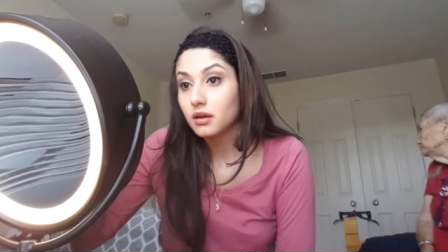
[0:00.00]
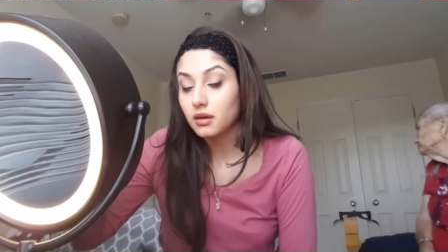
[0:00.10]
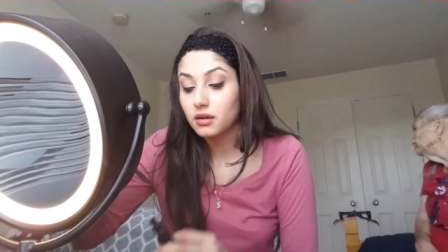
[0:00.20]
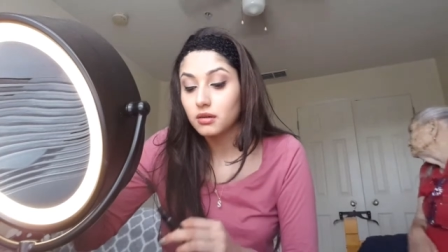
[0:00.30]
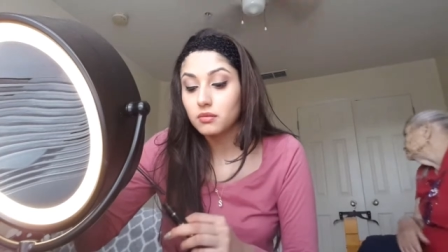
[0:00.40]

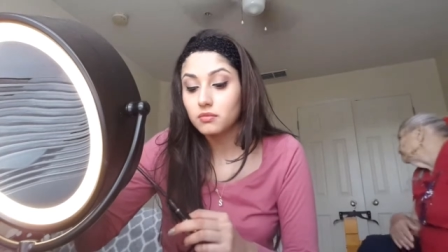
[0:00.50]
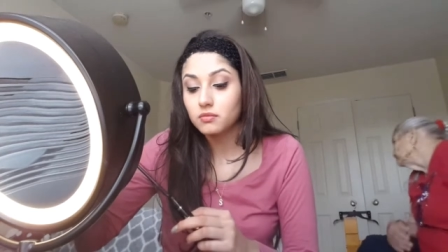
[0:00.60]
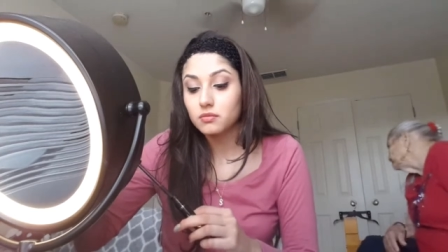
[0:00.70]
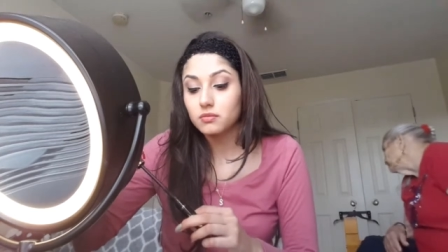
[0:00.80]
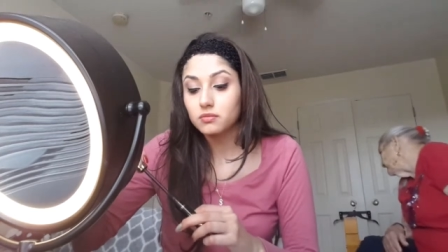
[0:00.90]

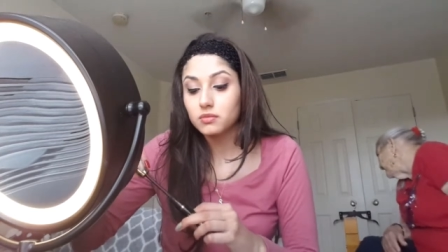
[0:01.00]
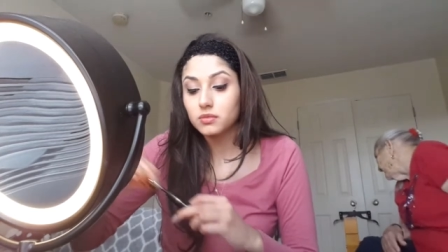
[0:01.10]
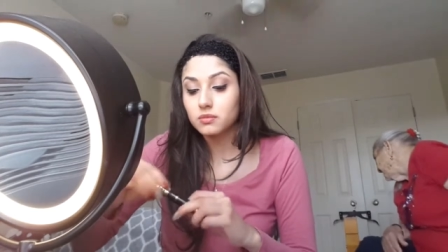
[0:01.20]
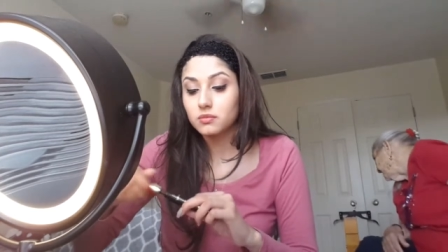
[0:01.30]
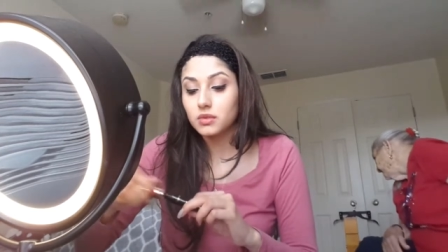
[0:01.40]

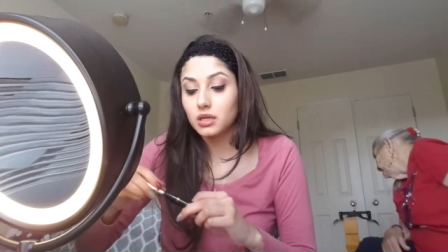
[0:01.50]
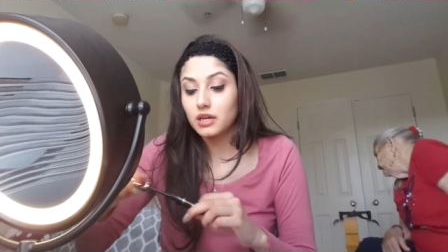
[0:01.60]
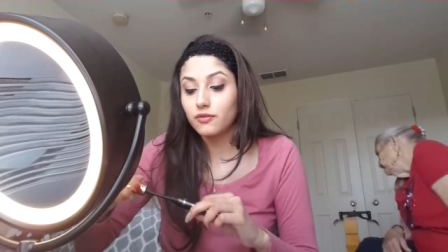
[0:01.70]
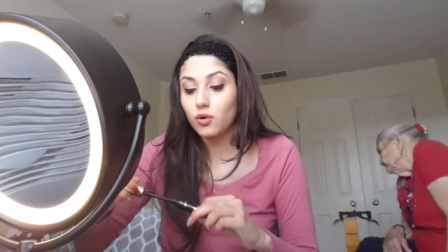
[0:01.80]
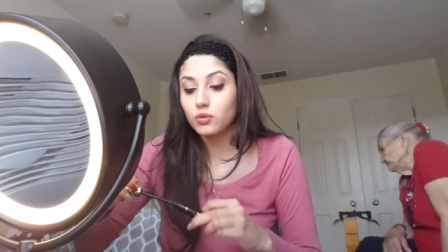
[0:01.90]

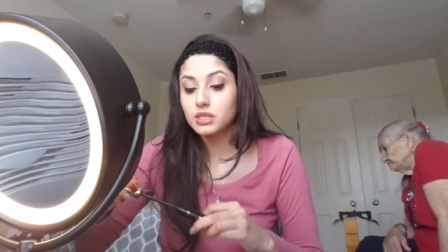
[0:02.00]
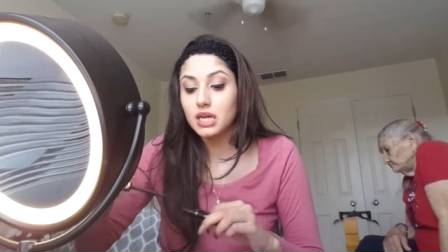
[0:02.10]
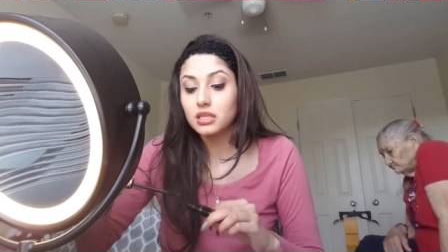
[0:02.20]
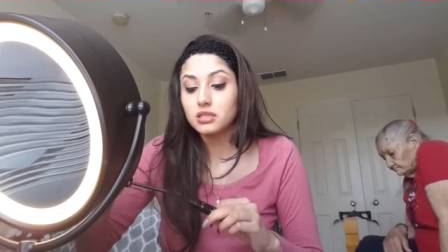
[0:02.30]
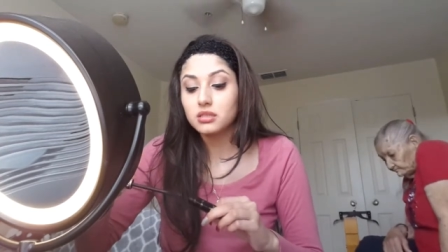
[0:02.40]
I've always
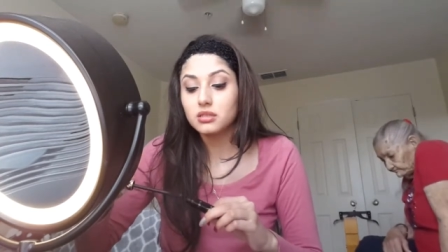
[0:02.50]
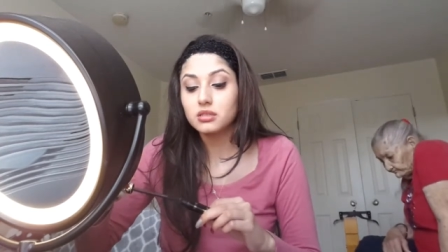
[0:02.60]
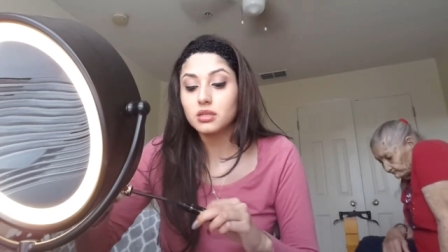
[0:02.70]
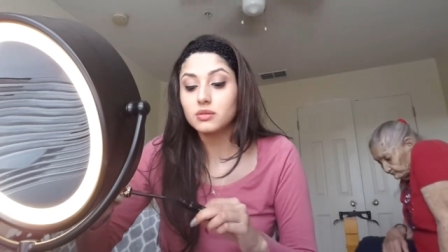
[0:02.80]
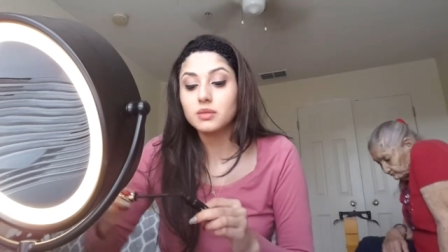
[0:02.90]
had this
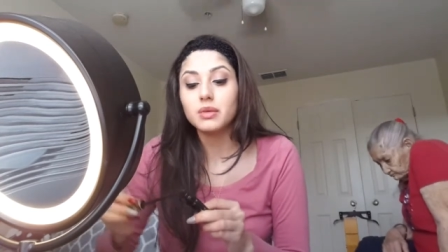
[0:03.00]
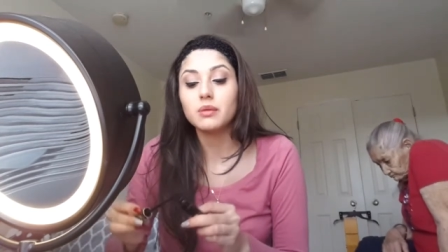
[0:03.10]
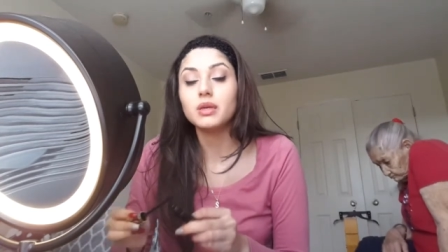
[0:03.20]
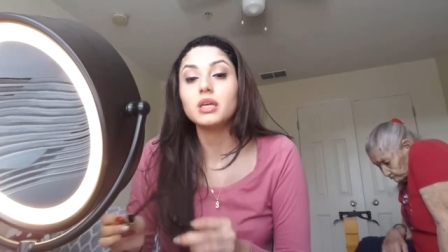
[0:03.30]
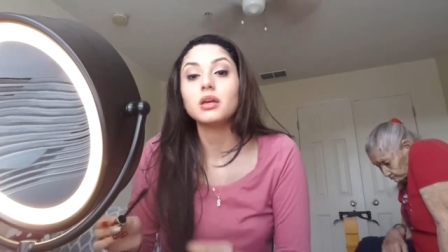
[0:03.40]
since I was a
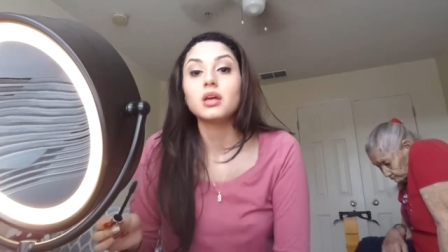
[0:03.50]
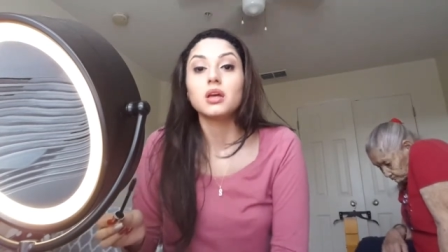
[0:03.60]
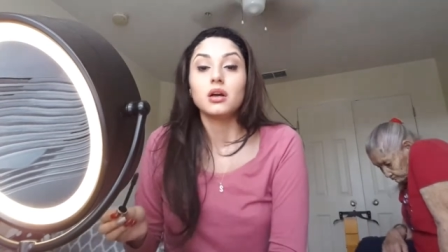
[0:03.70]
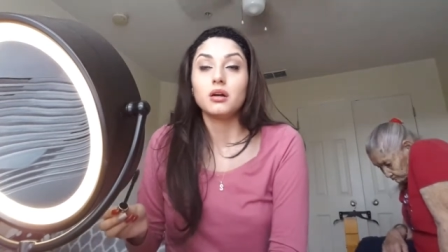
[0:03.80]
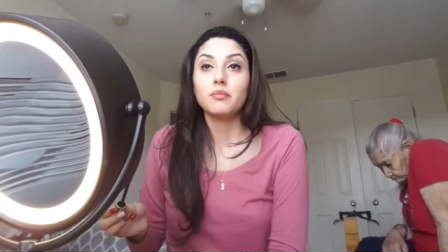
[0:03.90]
baby.
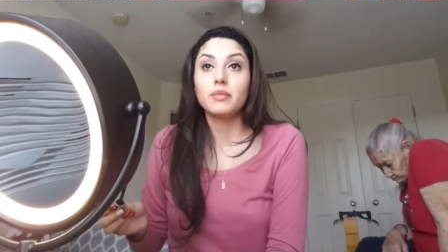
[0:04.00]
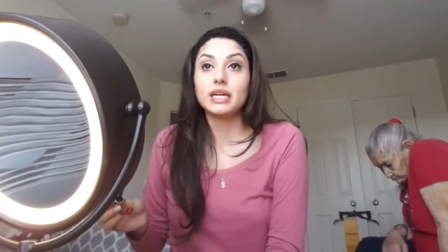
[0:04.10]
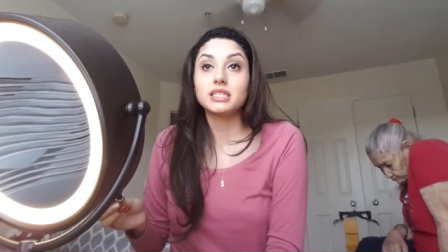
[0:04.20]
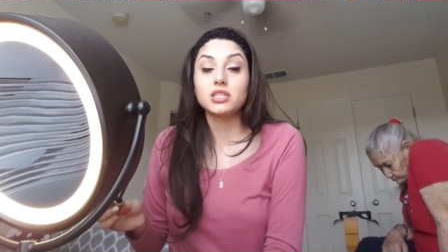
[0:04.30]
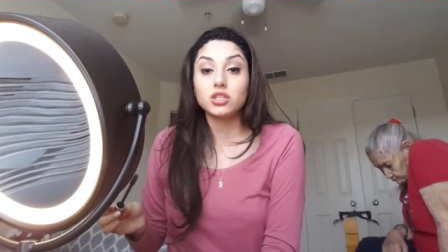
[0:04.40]

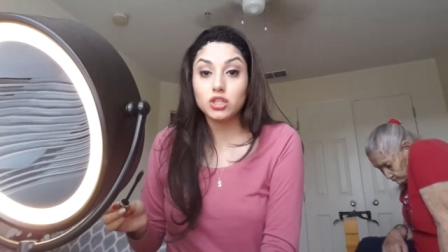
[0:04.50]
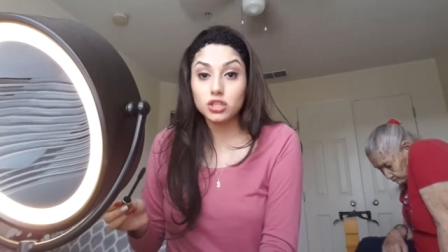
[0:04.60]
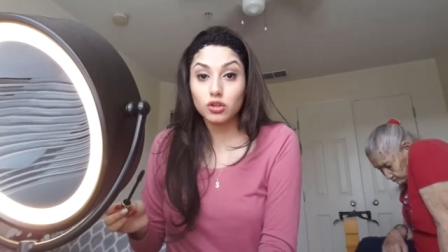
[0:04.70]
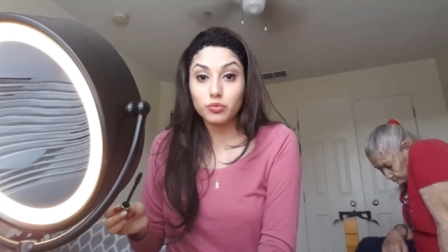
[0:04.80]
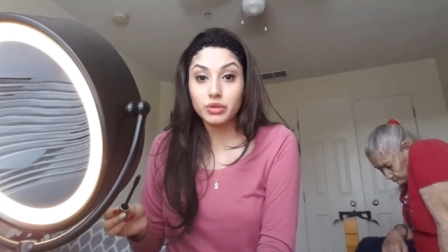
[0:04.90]
My tear
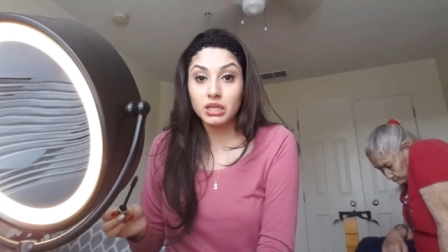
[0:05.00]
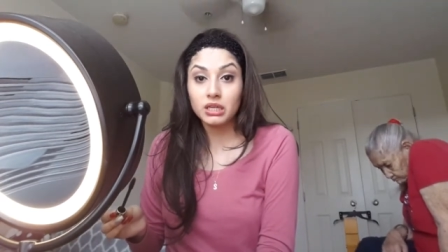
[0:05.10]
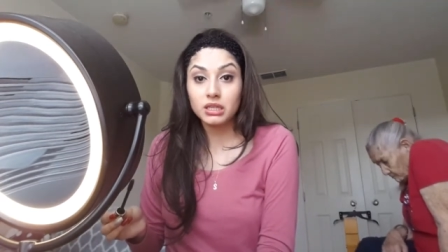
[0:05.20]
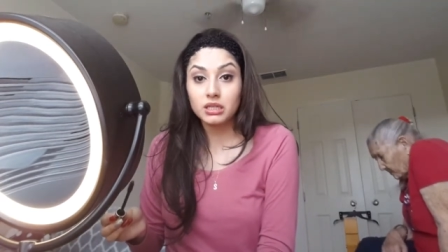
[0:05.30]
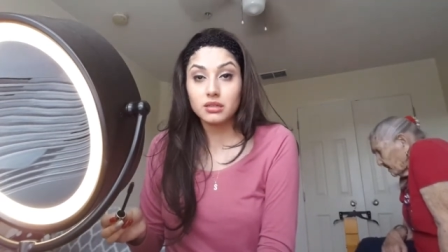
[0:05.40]
duct
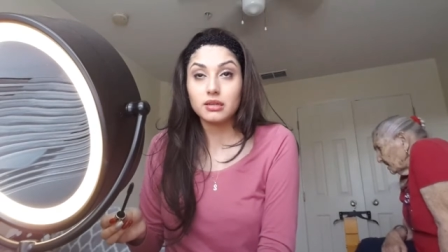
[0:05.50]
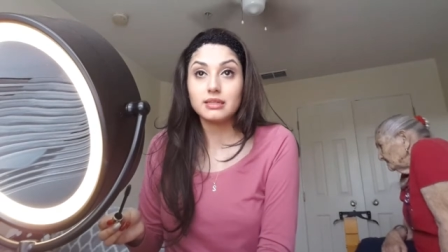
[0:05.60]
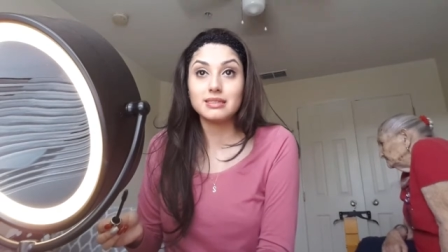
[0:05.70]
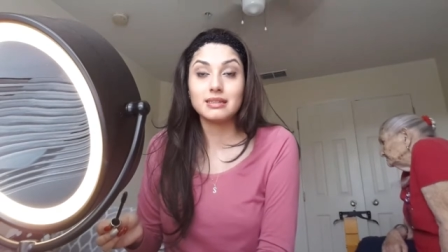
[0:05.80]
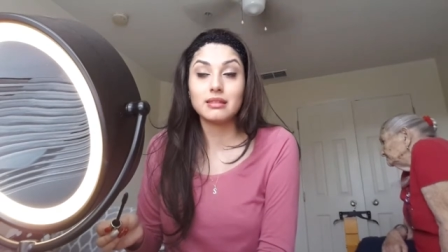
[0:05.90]
opening
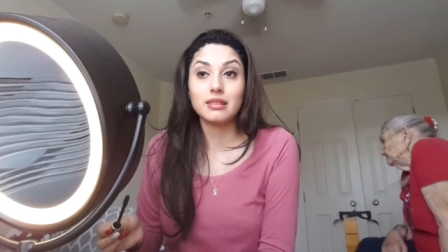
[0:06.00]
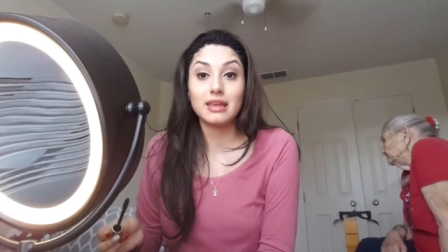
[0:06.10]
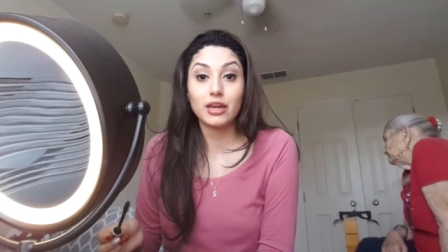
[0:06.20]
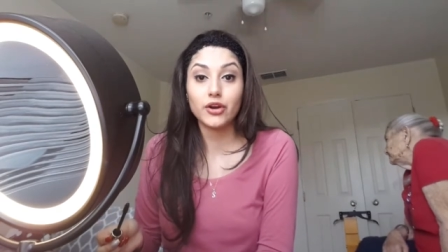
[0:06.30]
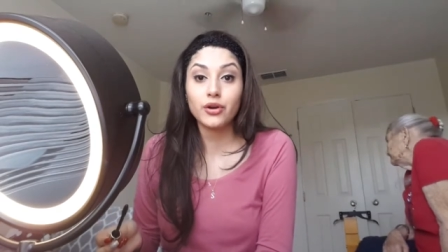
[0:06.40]
isn't
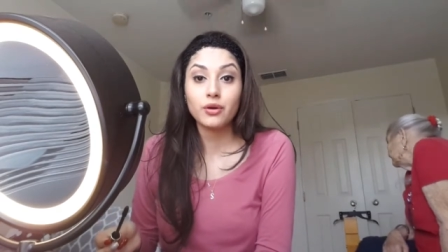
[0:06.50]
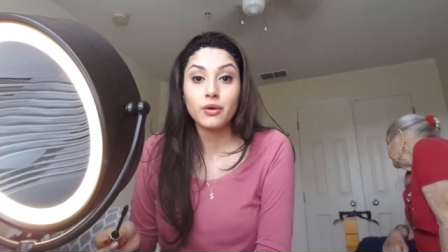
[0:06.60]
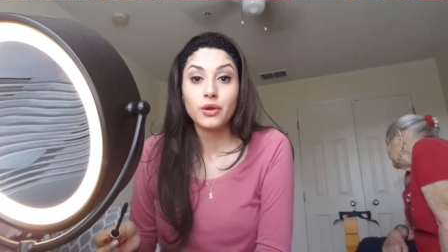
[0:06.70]
there.